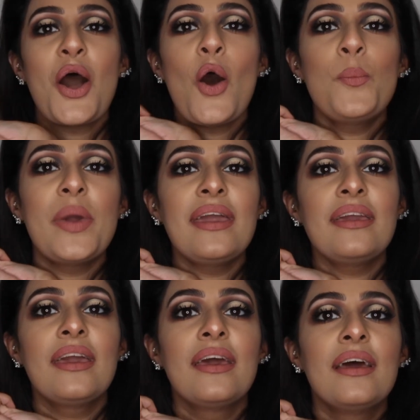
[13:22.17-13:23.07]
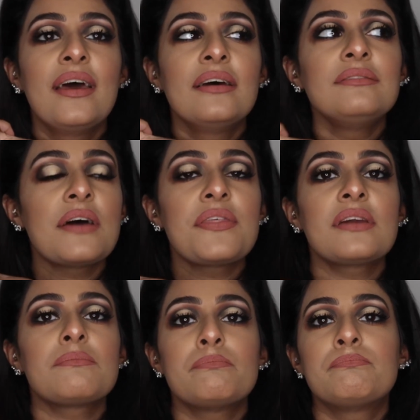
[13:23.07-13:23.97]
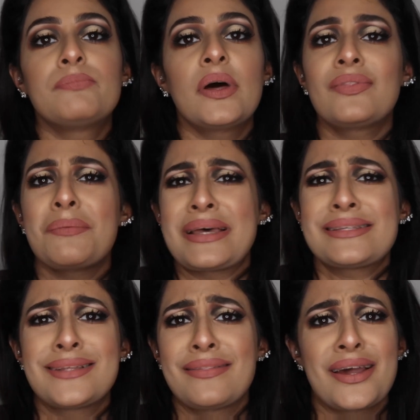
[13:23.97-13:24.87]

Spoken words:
Hoping nothing but the best.